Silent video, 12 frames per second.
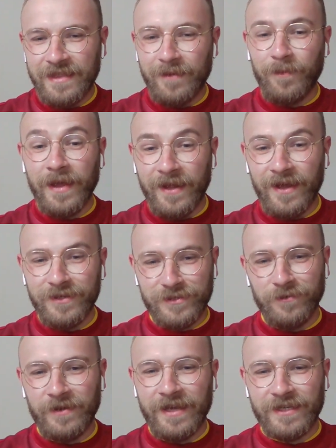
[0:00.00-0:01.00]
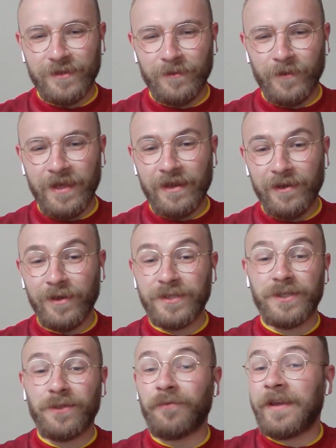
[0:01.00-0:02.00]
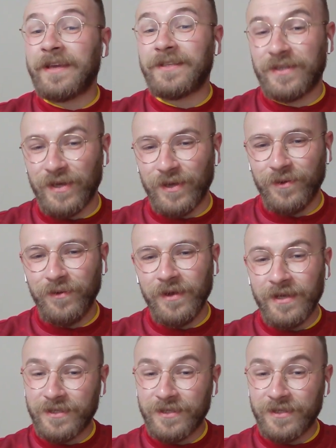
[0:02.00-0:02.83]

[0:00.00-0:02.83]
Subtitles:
then played Arsenal the next week, lost 3-2.